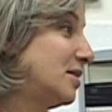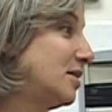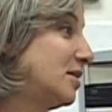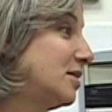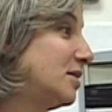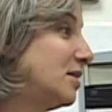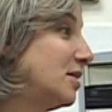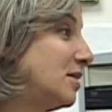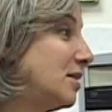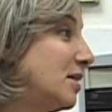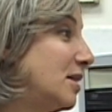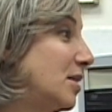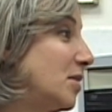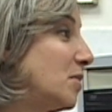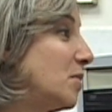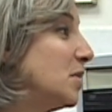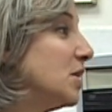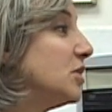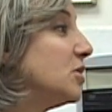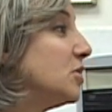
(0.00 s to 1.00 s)
to think
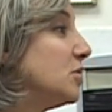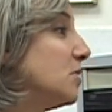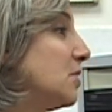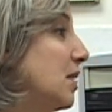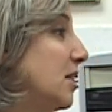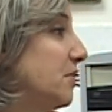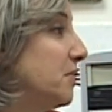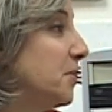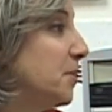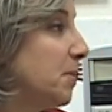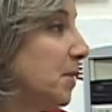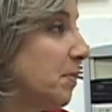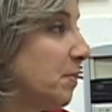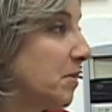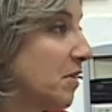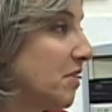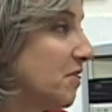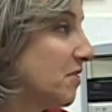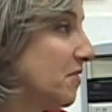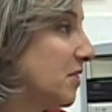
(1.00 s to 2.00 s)
we do have to be
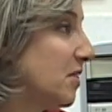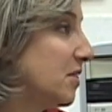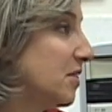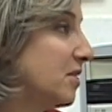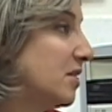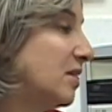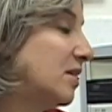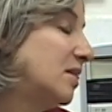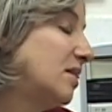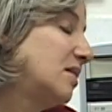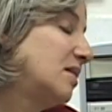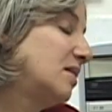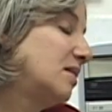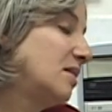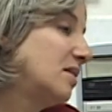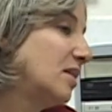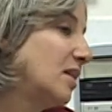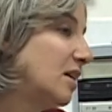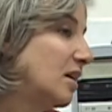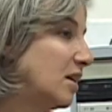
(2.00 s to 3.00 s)
perfect, and
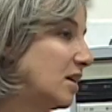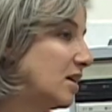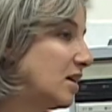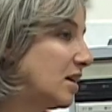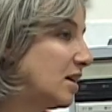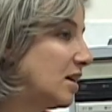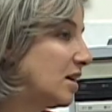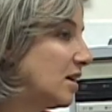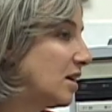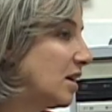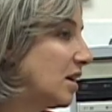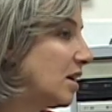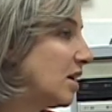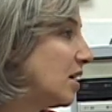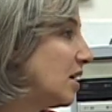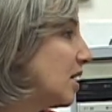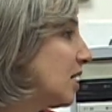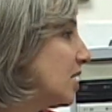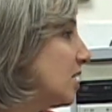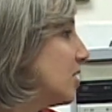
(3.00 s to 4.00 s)

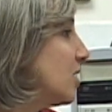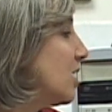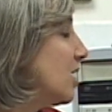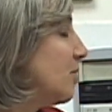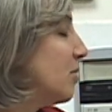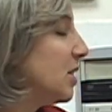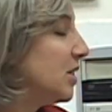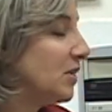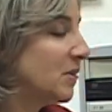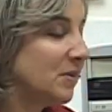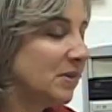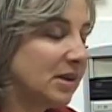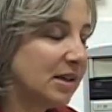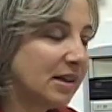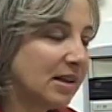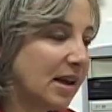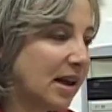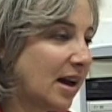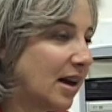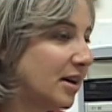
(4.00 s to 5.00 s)
and we don't need
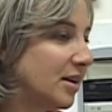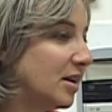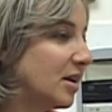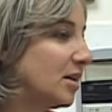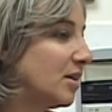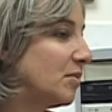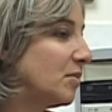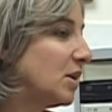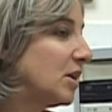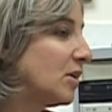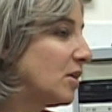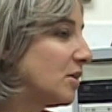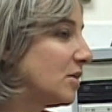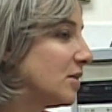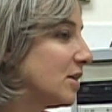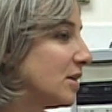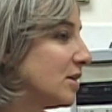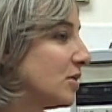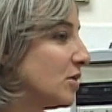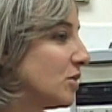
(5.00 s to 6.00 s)
that, and we know
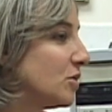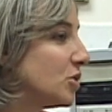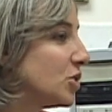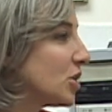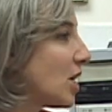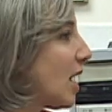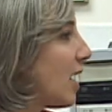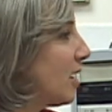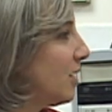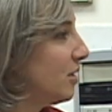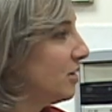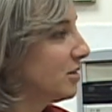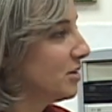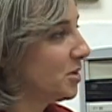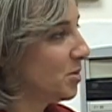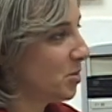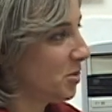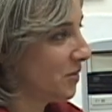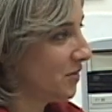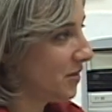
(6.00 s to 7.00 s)
that no child is
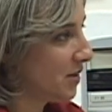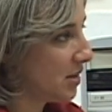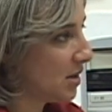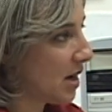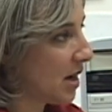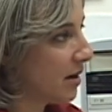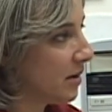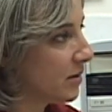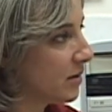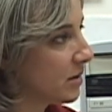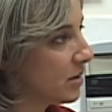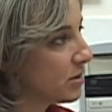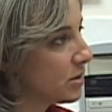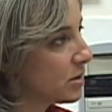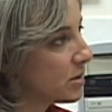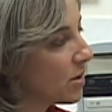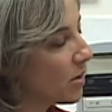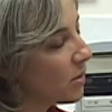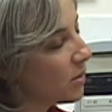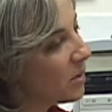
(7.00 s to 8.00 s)
perfect either.
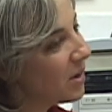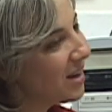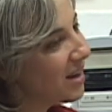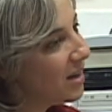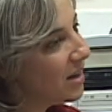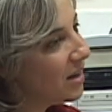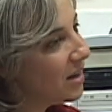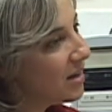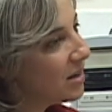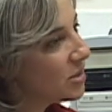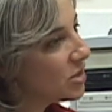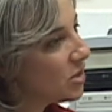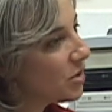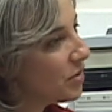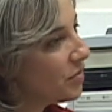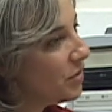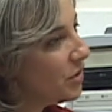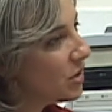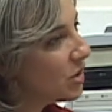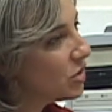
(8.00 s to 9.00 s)
So
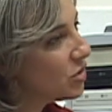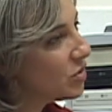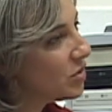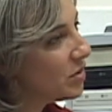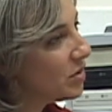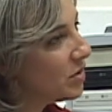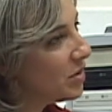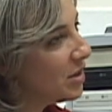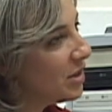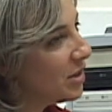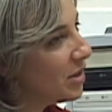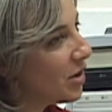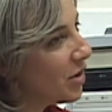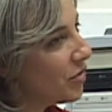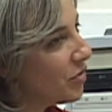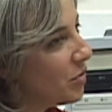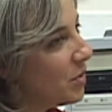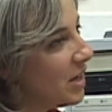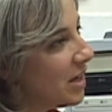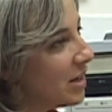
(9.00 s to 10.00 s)
if you could,
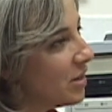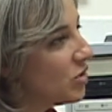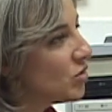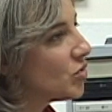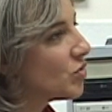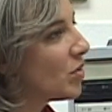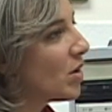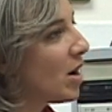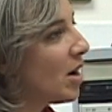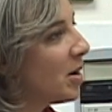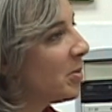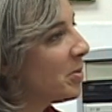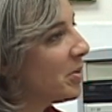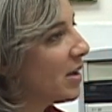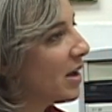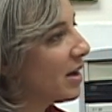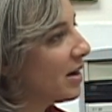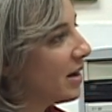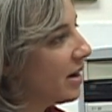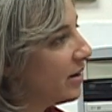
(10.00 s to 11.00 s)
if we can drop
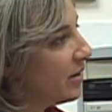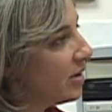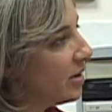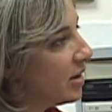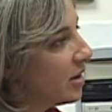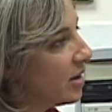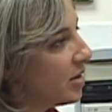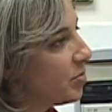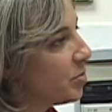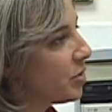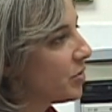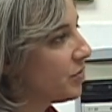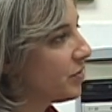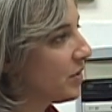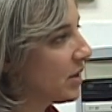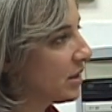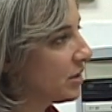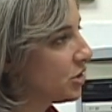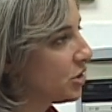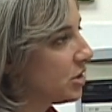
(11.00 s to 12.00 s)
that idea of
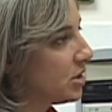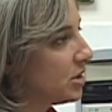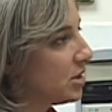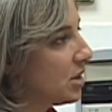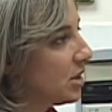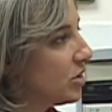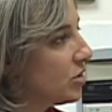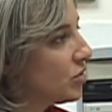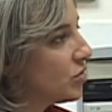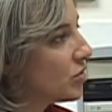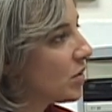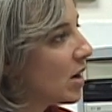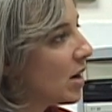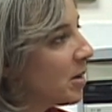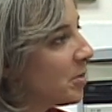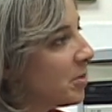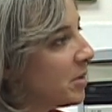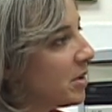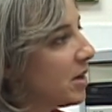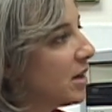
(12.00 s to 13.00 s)
perfection and
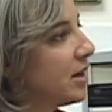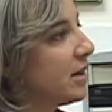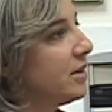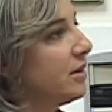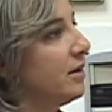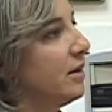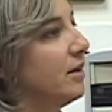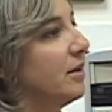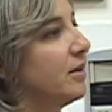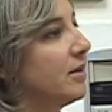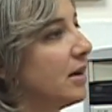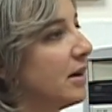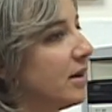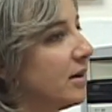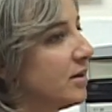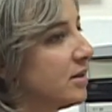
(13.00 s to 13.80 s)
drop the idea that